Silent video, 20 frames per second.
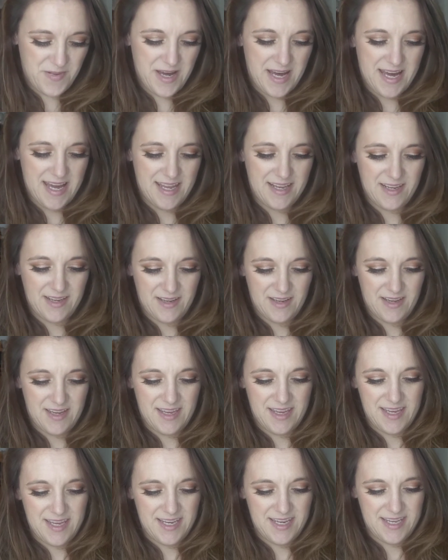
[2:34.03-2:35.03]
But
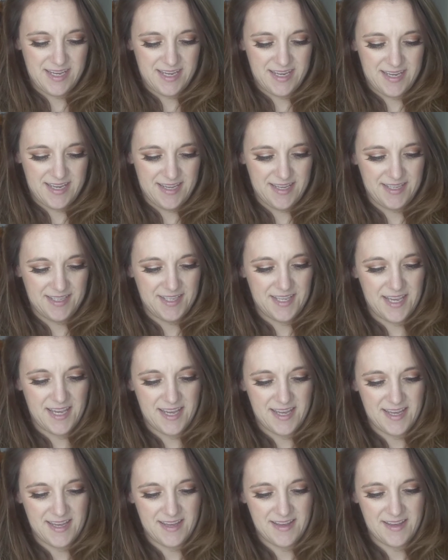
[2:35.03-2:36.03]
it is
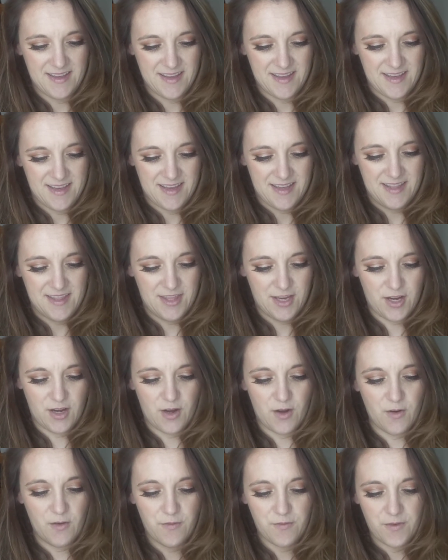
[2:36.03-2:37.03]
the
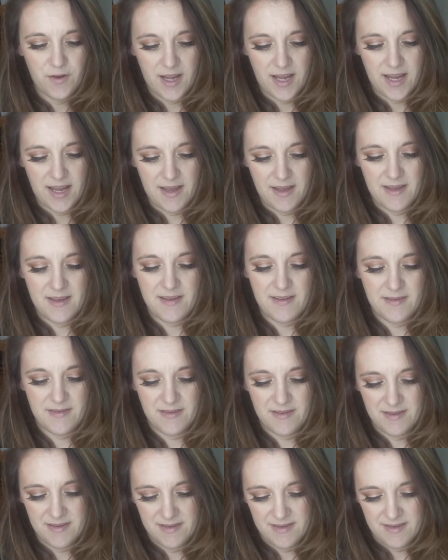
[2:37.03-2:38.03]
Ofra
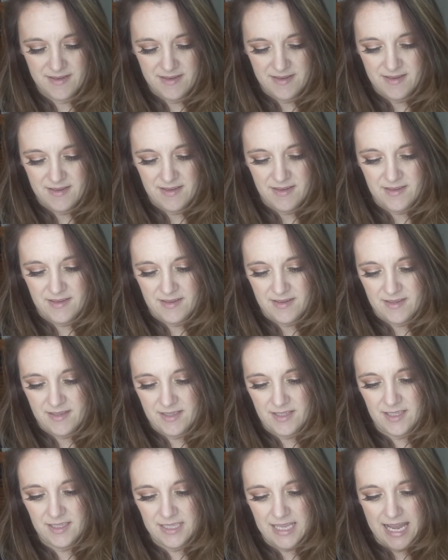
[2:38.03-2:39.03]

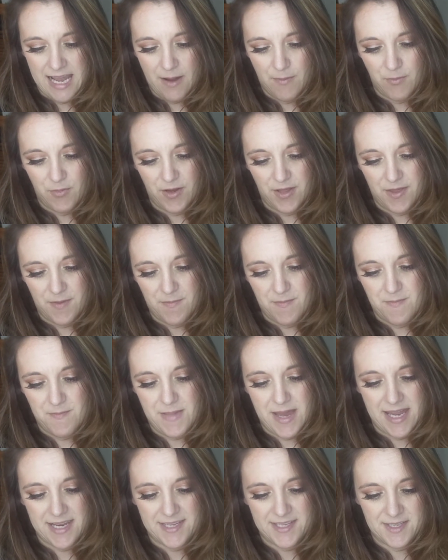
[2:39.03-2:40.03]
collab with
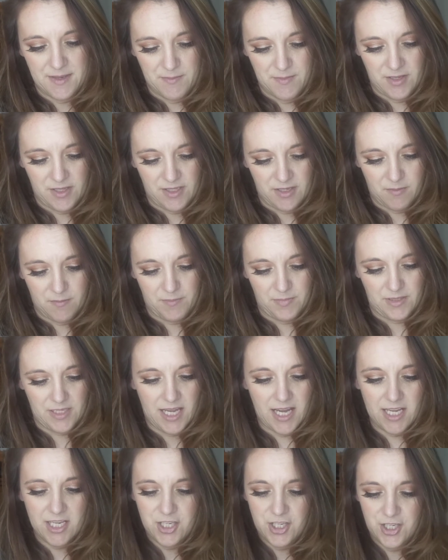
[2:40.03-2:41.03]
Madison Miller
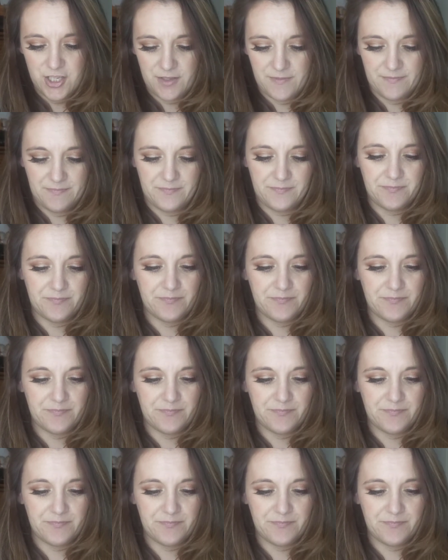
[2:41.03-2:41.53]
blush